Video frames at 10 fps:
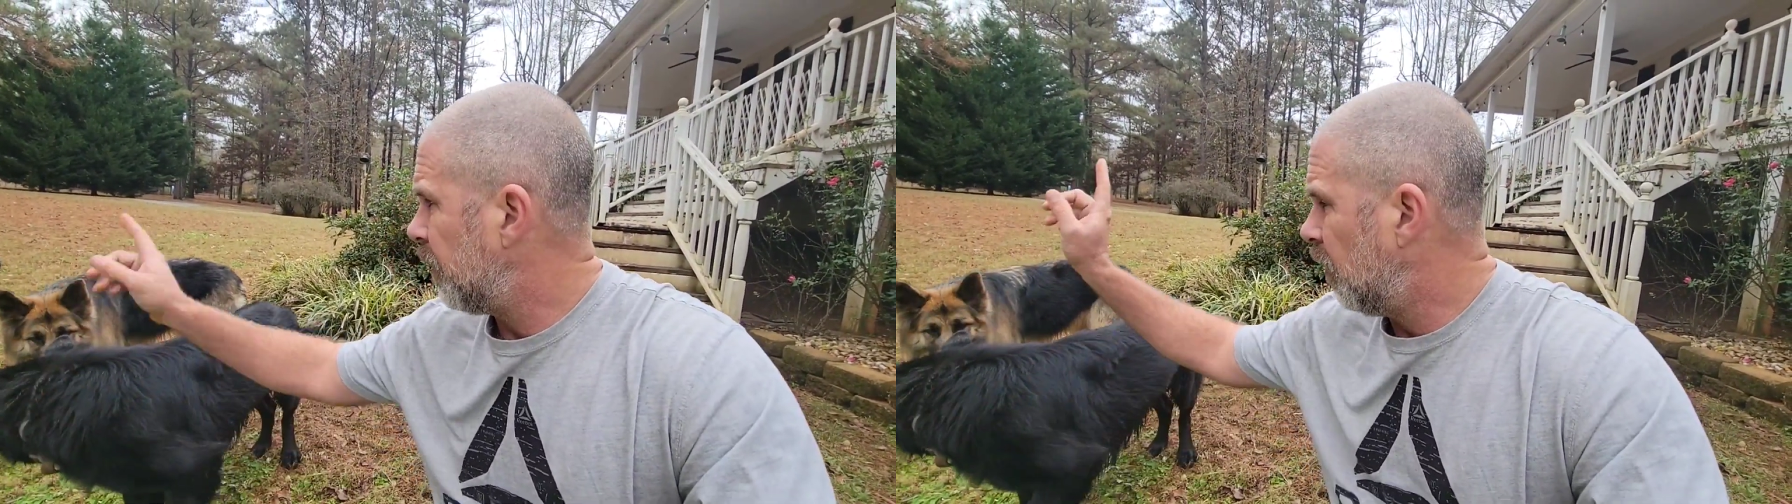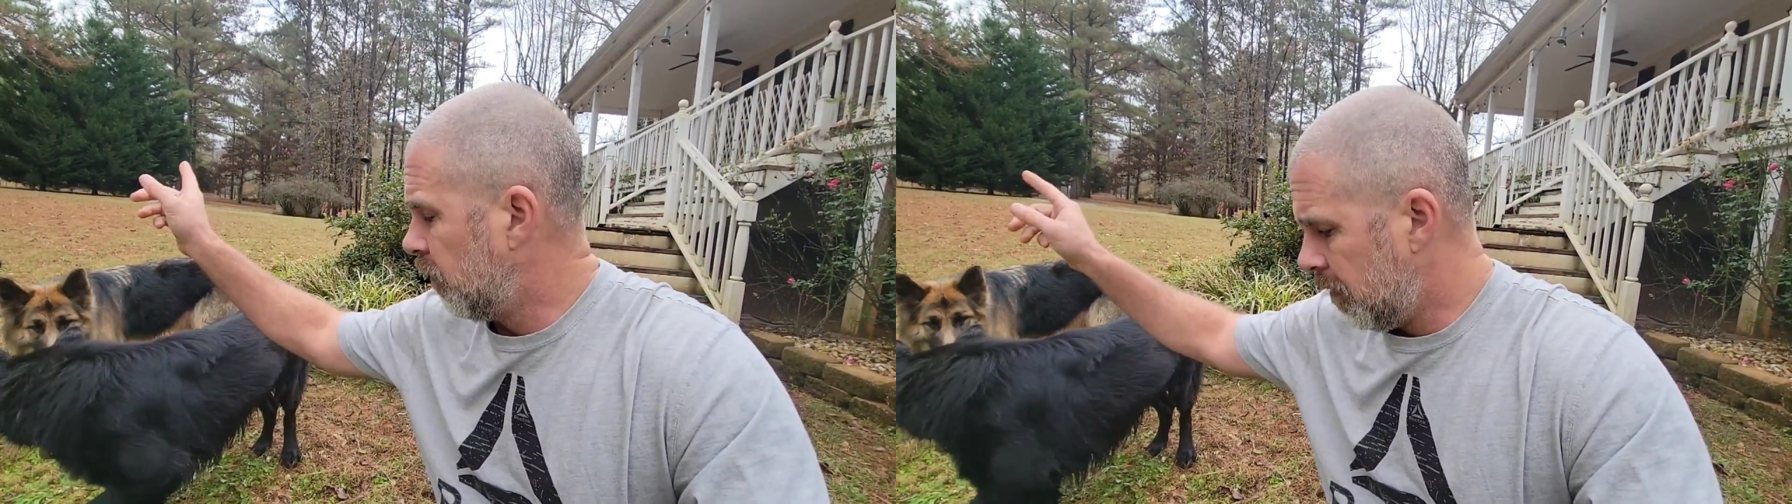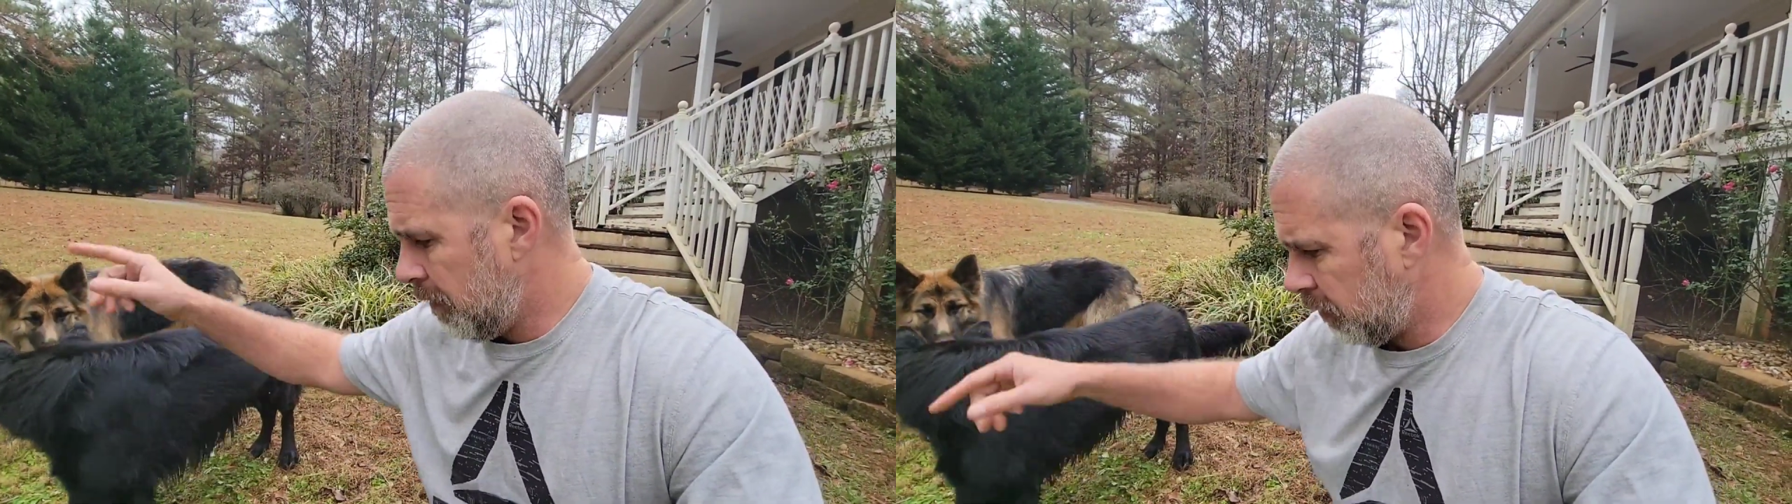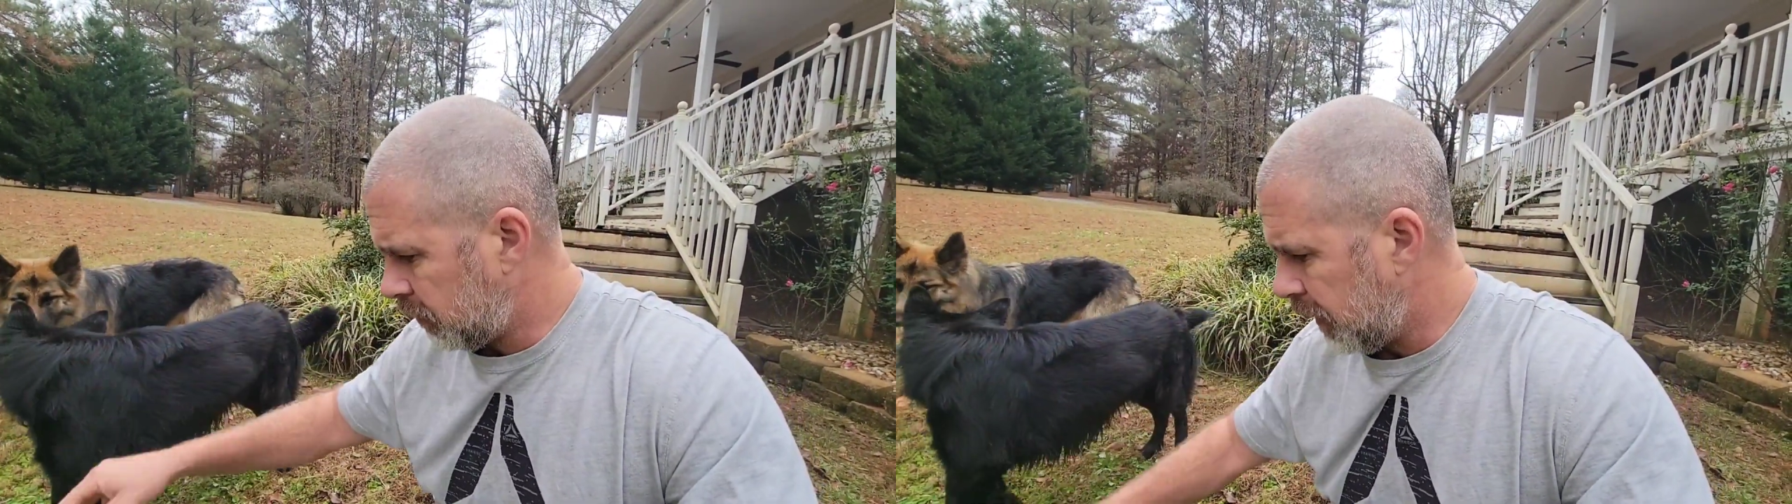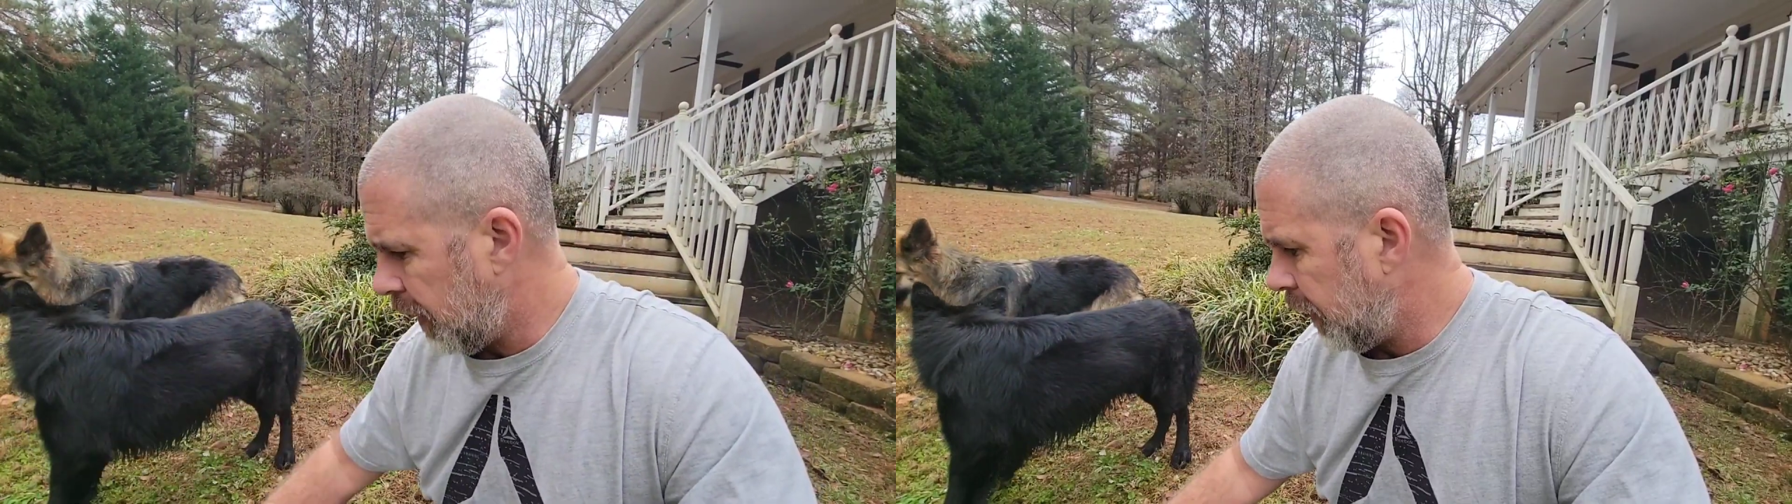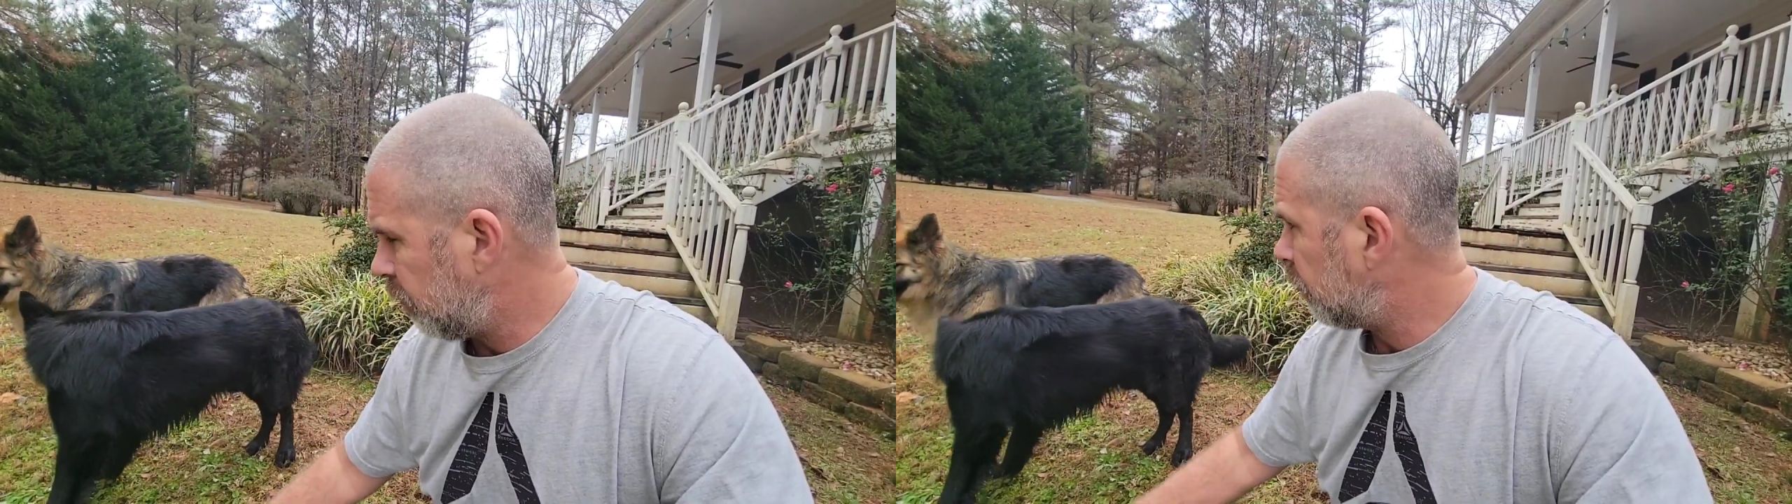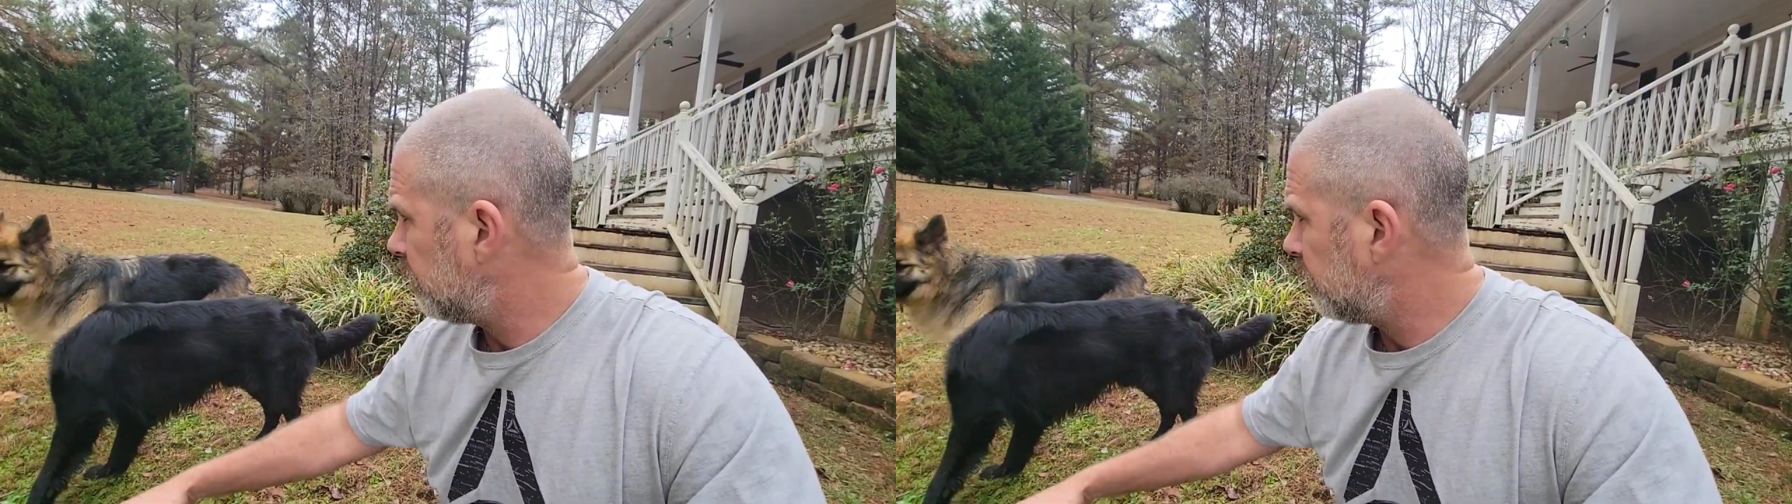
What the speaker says: over in the muscadines.